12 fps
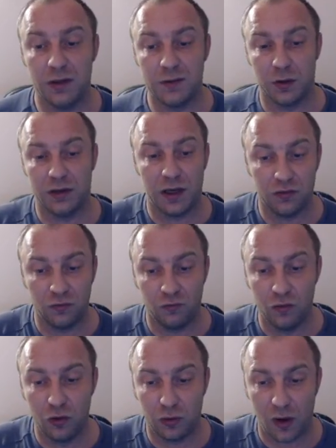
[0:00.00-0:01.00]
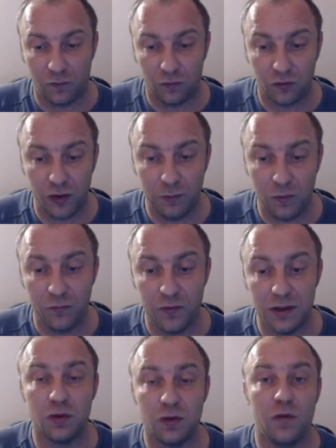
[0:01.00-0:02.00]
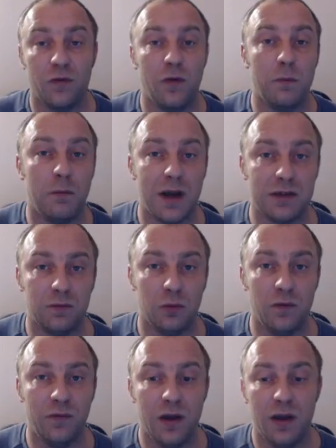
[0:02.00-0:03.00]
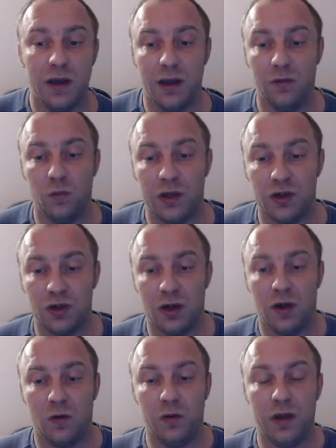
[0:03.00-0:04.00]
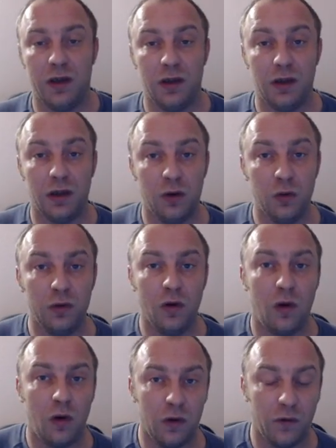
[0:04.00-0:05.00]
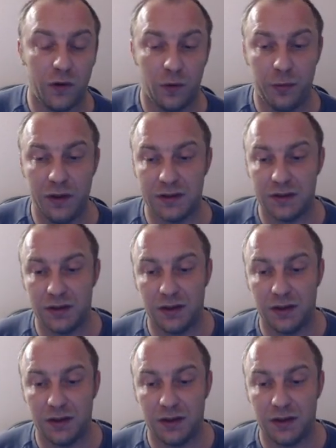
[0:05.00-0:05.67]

this potential rook to f three move is sort of a must move in which we include all of our pieces